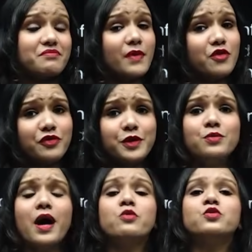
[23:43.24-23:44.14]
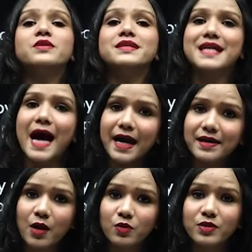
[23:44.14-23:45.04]
flew outwards and
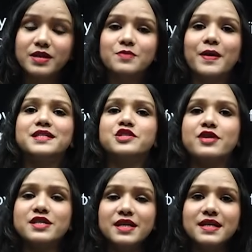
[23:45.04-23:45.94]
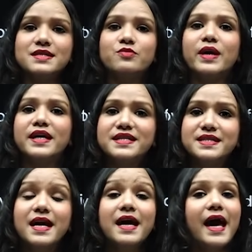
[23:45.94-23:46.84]
downwards by stretching his wings,
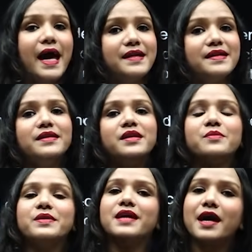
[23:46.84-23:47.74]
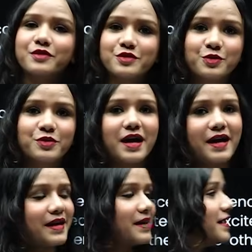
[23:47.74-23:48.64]
and then he began to soar high,